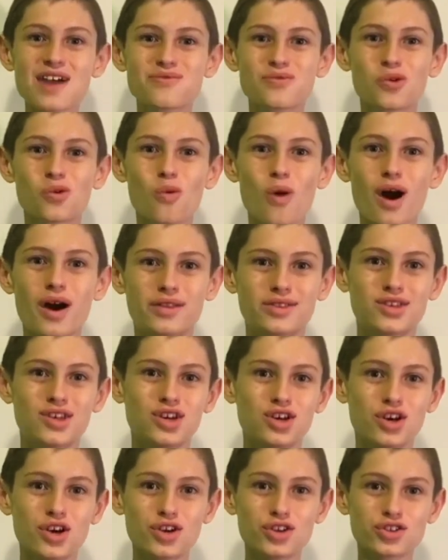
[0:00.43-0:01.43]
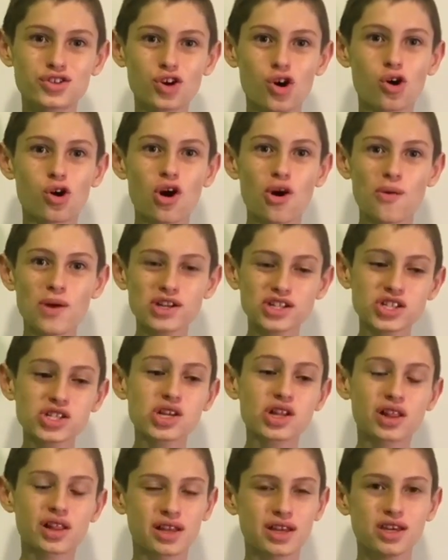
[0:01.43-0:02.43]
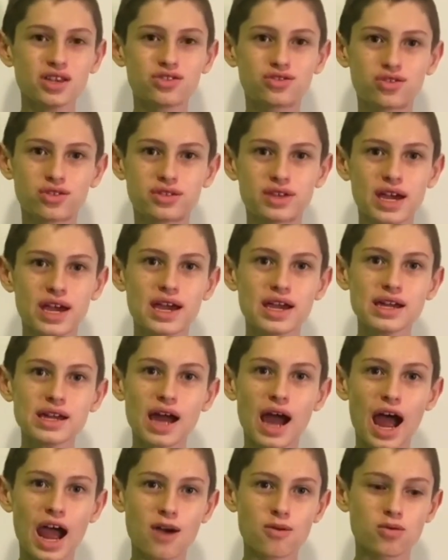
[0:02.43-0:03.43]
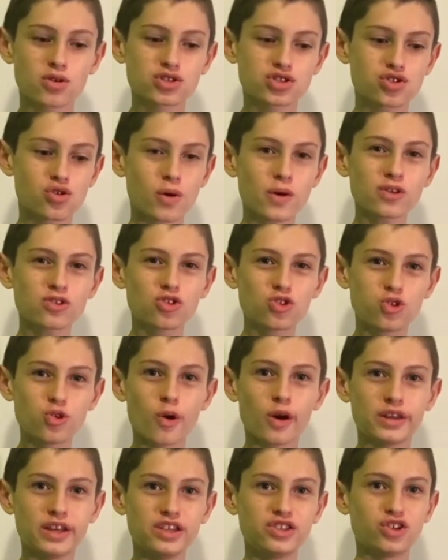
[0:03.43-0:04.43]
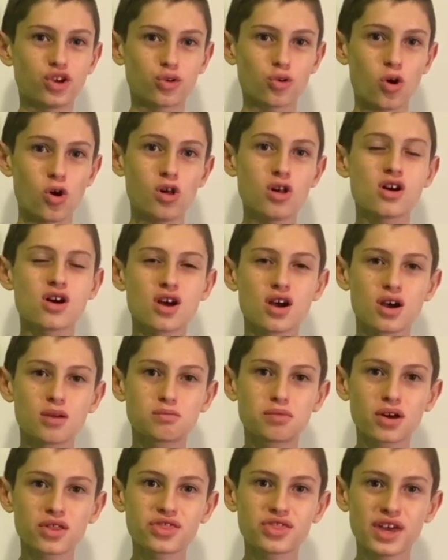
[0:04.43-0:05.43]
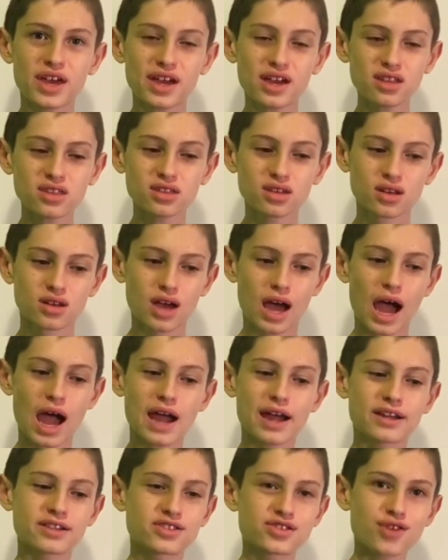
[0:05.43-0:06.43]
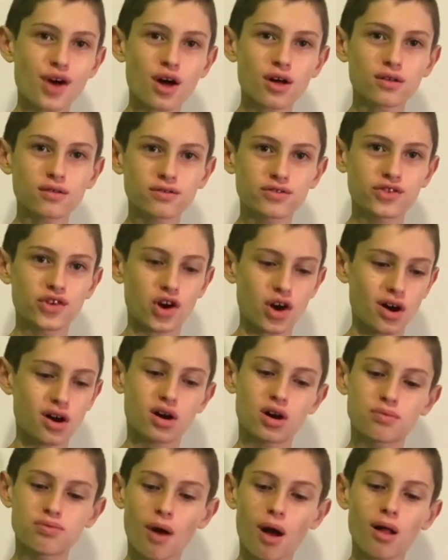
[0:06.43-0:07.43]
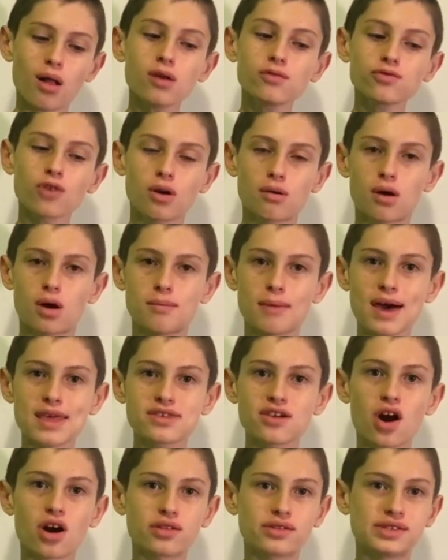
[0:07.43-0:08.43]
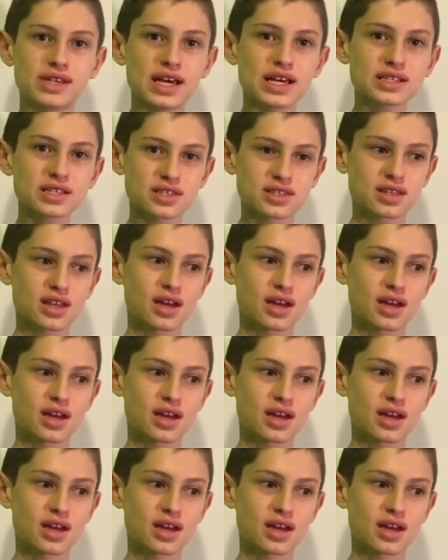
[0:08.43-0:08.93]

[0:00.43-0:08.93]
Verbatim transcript: everyone. So originally today I was going to do an integral, but then I solved a problem from a math contest